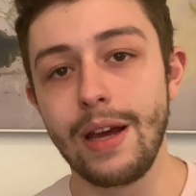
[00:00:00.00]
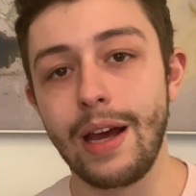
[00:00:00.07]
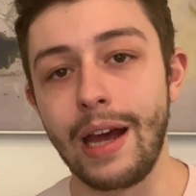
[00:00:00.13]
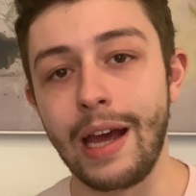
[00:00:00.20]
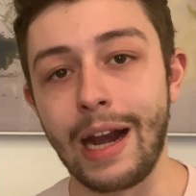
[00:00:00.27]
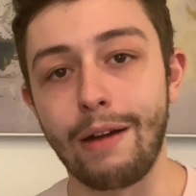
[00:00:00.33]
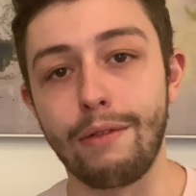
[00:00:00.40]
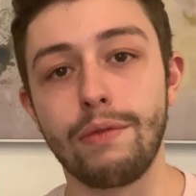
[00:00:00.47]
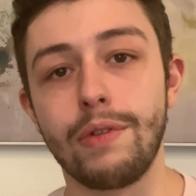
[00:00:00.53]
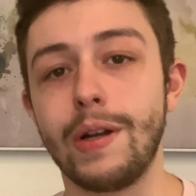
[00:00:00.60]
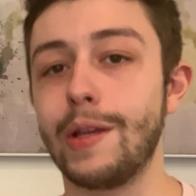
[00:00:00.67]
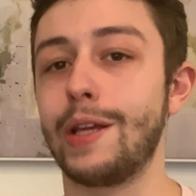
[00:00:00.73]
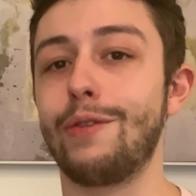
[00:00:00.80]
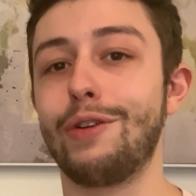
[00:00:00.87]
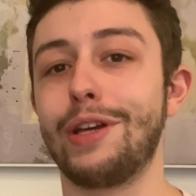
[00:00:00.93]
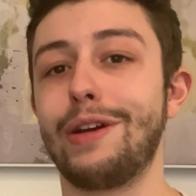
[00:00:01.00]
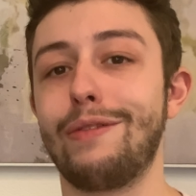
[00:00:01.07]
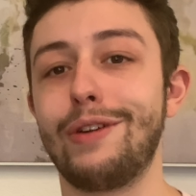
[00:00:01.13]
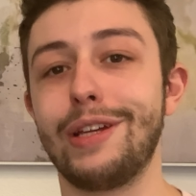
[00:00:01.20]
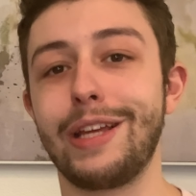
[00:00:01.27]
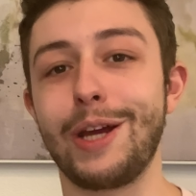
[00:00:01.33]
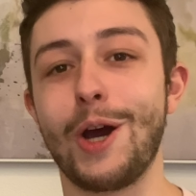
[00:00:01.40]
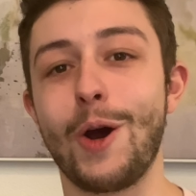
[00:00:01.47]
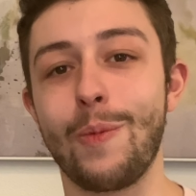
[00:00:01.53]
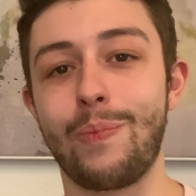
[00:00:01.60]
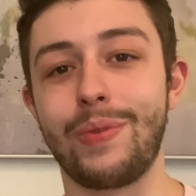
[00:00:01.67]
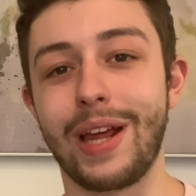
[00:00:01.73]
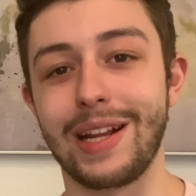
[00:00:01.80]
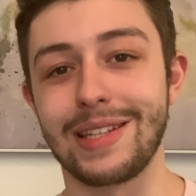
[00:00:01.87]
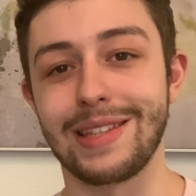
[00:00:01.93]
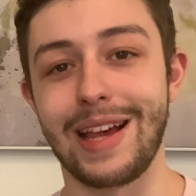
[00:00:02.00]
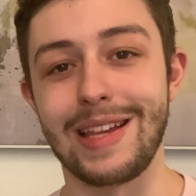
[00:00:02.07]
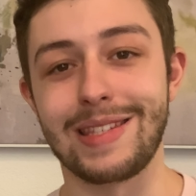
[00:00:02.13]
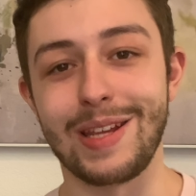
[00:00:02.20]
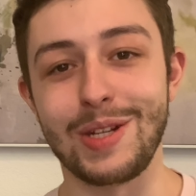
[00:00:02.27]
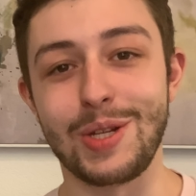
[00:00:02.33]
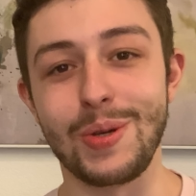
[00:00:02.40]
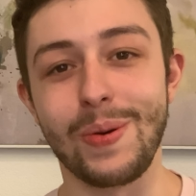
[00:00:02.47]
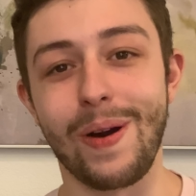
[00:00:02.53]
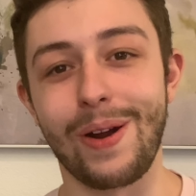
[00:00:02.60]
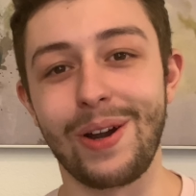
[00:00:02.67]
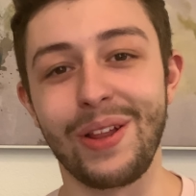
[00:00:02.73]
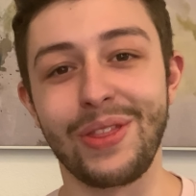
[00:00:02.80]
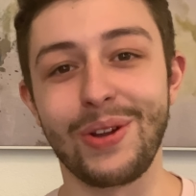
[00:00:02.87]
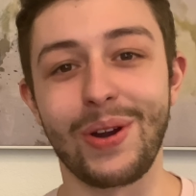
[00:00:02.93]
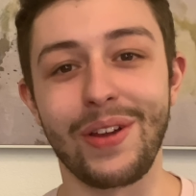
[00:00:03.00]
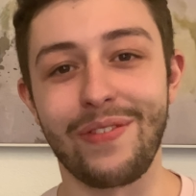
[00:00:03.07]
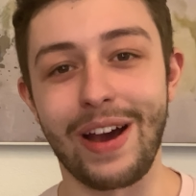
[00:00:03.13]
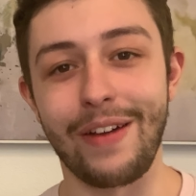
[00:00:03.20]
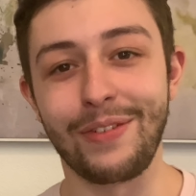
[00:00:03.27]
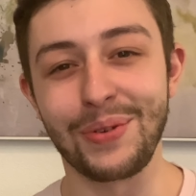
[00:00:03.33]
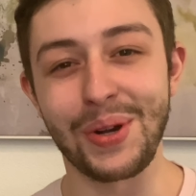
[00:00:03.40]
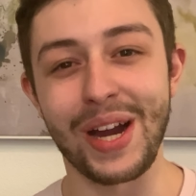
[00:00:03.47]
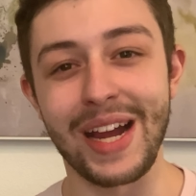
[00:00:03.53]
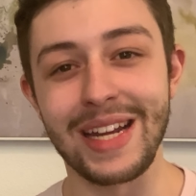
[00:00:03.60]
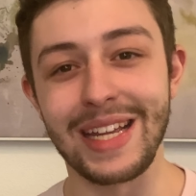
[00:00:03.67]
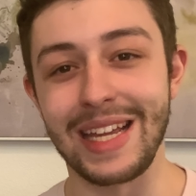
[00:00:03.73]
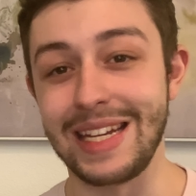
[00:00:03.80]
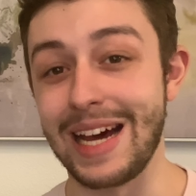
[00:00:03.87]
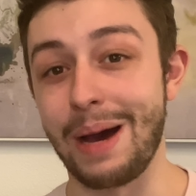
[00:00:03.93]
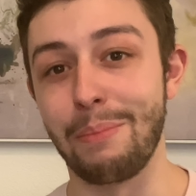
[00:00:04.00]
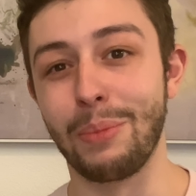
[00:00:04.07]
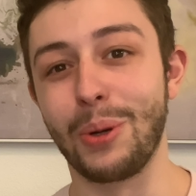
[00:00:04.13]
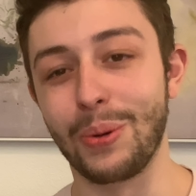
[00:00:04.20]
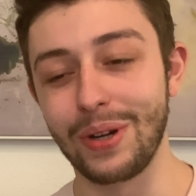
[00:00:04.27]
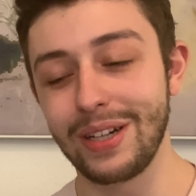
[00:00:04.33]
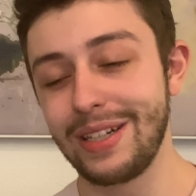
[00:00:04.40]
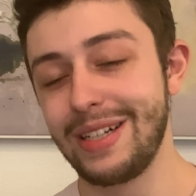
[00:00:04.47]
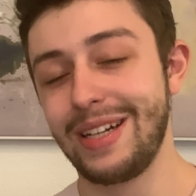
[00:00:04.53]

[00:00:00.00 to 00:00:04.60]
And I really hope that it's less than 235 grand and not more.